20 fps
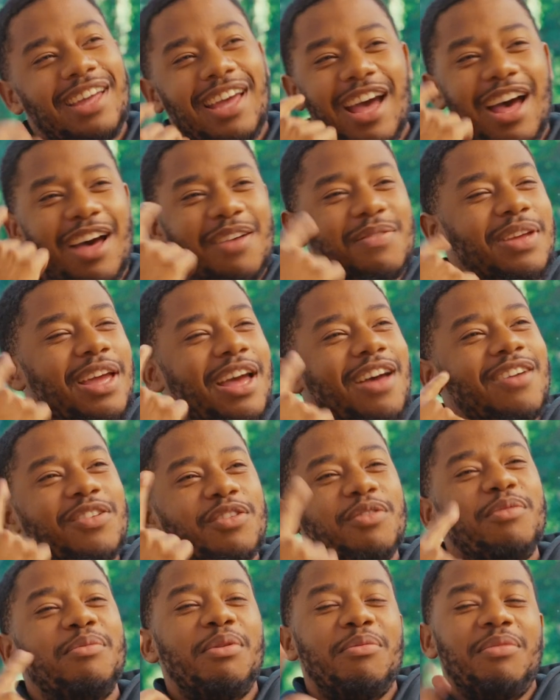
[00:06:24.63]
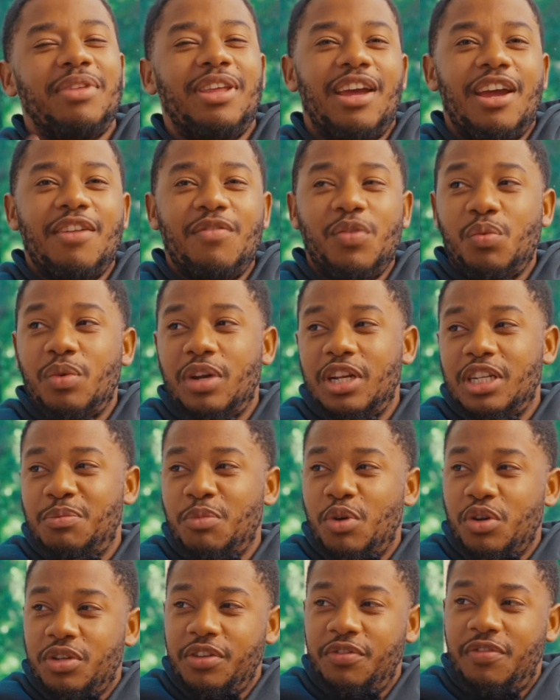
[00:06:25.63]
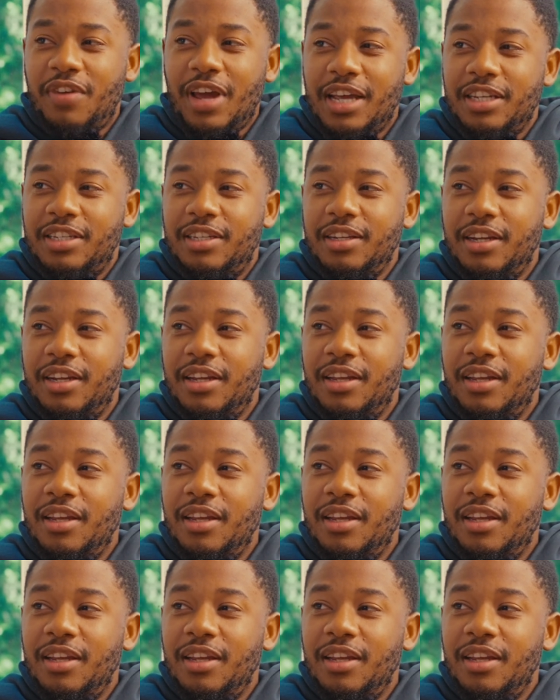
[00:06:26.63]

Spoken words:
I be having to remember that everyone is multifaceted.